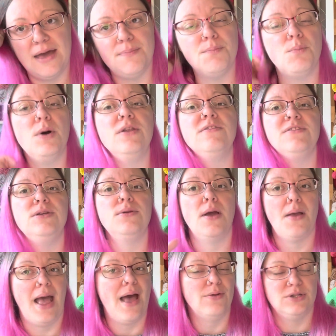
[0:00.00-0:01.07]
once you
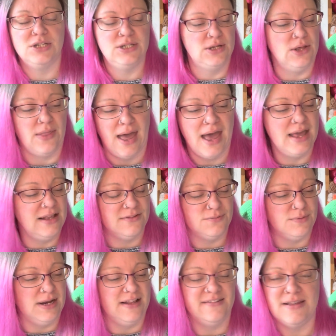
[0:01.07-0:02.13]
know how to do that, it's
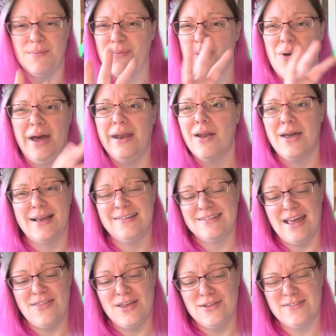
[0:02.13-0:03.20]
really simple. And like I
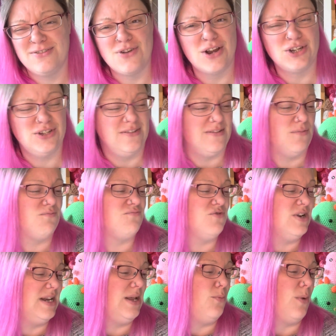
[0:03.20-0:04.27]
say, the instructions are
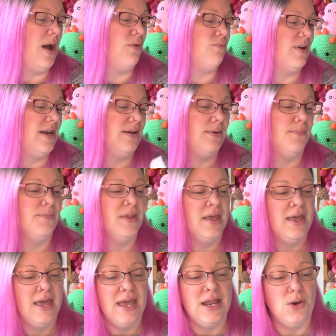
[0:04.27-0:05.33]
really well written
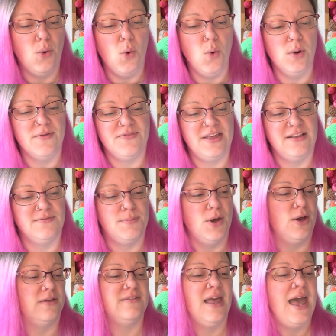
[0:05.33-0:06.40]
in all of these
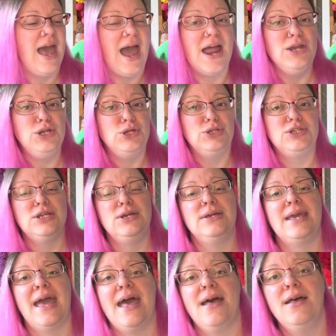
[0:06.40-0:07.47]
books. And you do get